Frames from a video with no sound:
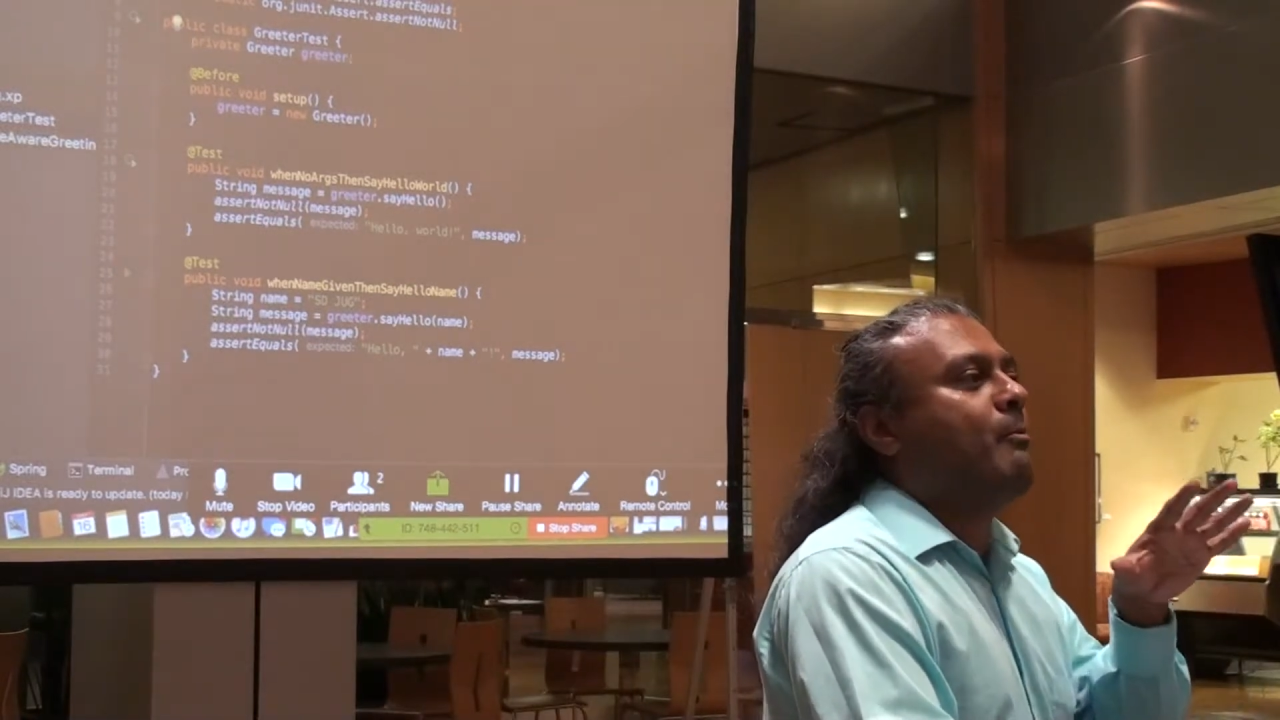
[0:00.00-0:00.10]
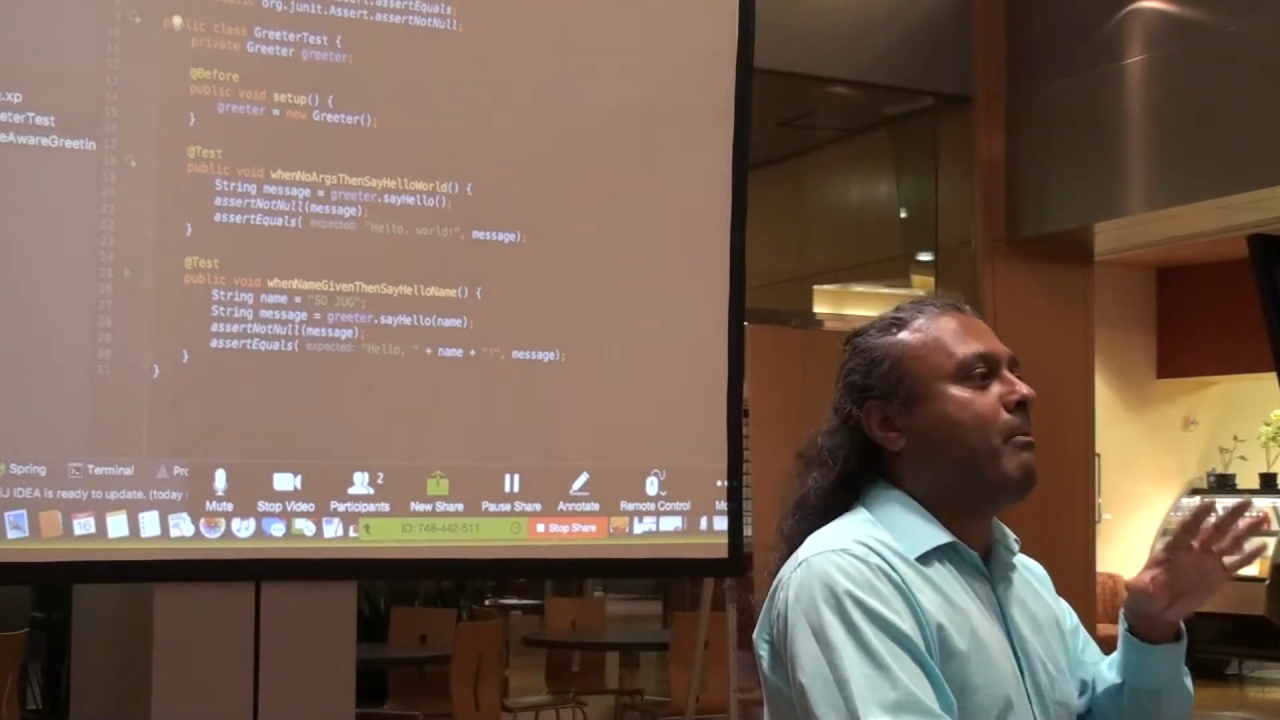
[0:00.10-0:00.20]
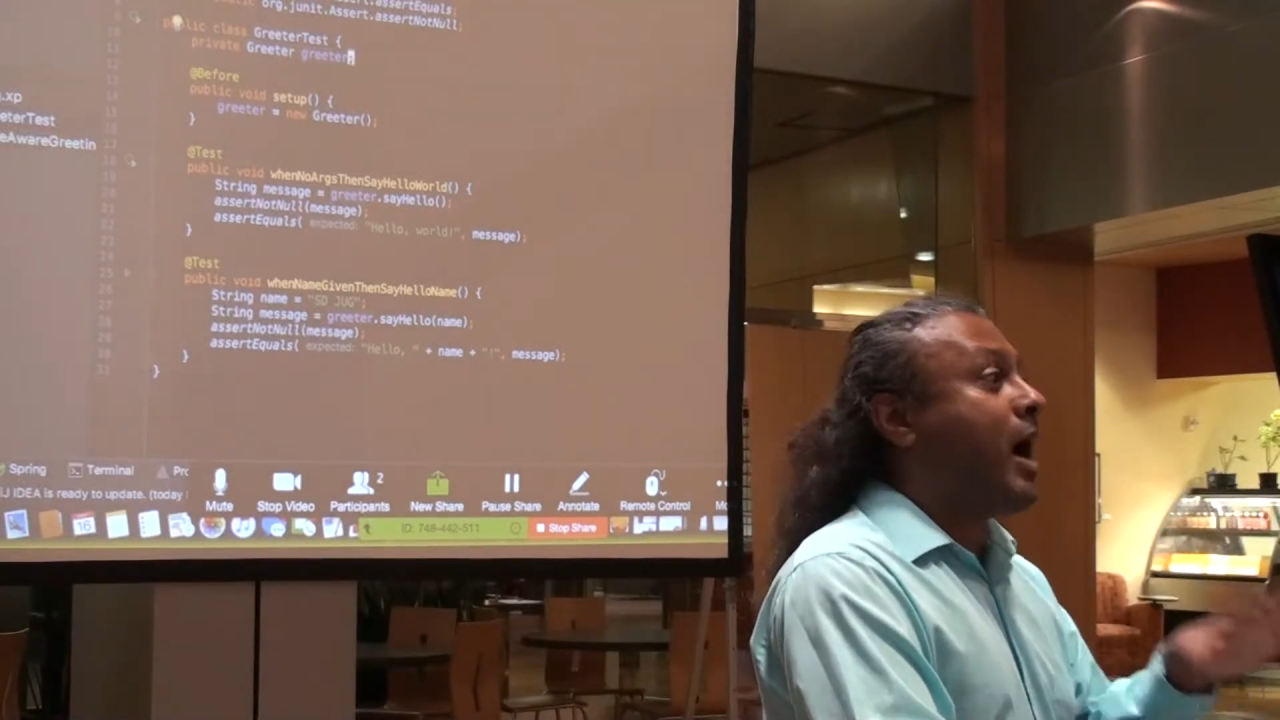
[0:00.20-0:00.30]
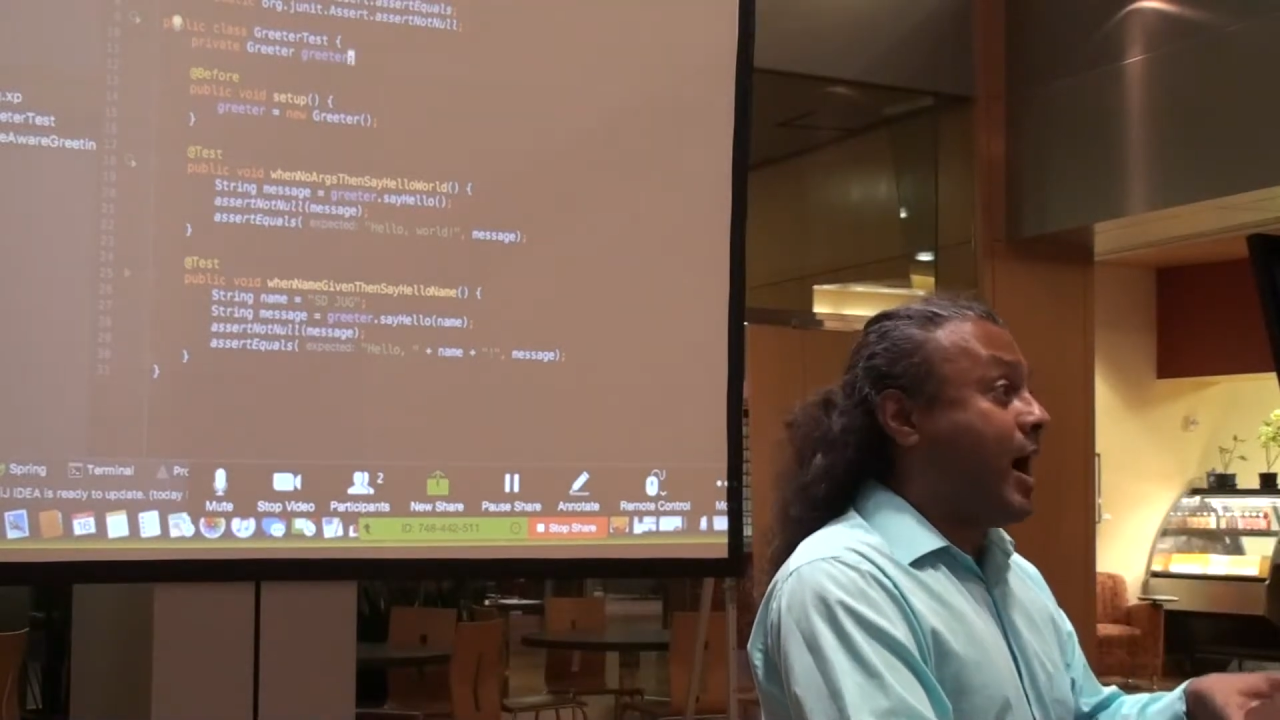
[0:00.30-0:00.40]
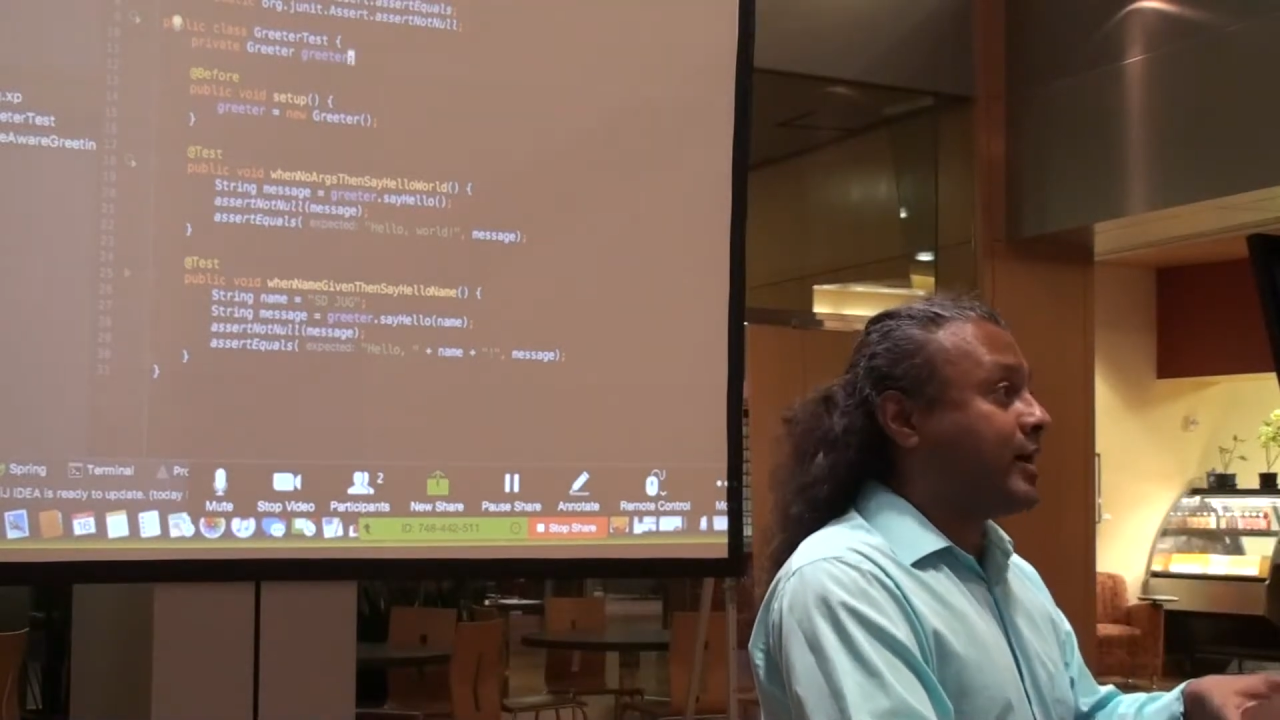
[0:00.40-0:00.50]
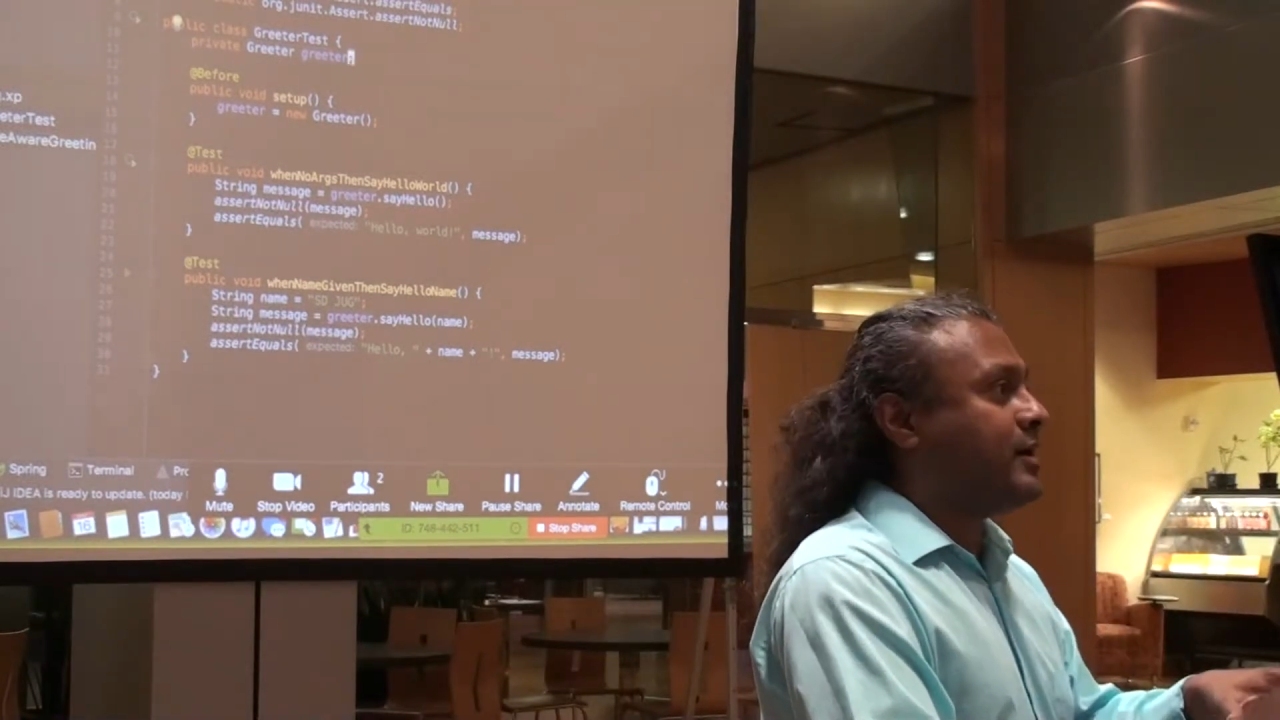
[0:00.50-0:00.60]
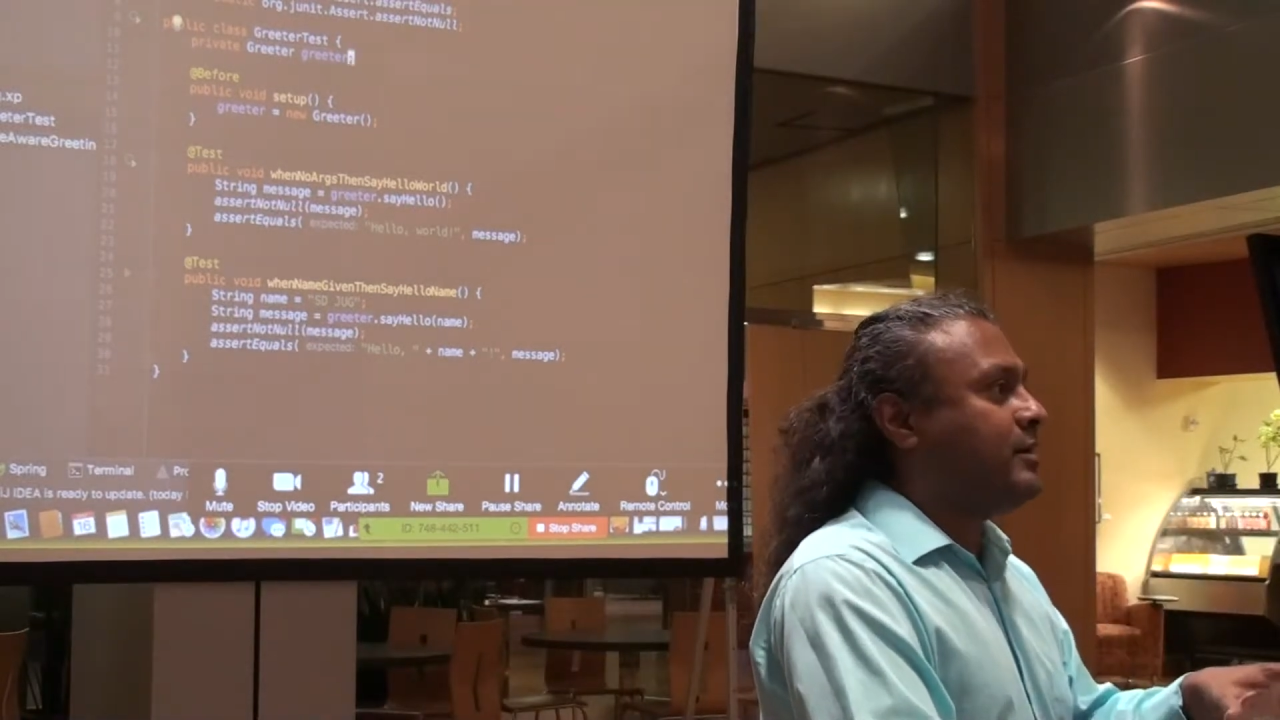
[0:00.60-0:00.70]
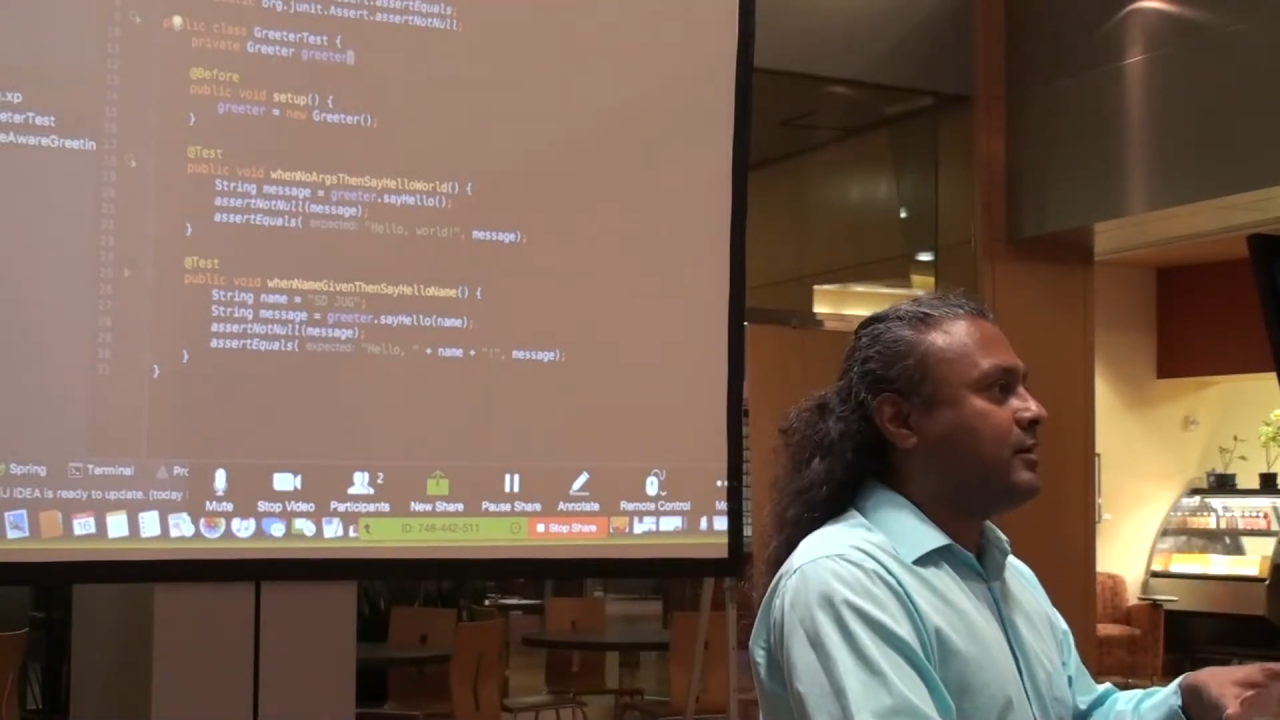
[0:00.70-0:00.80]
mock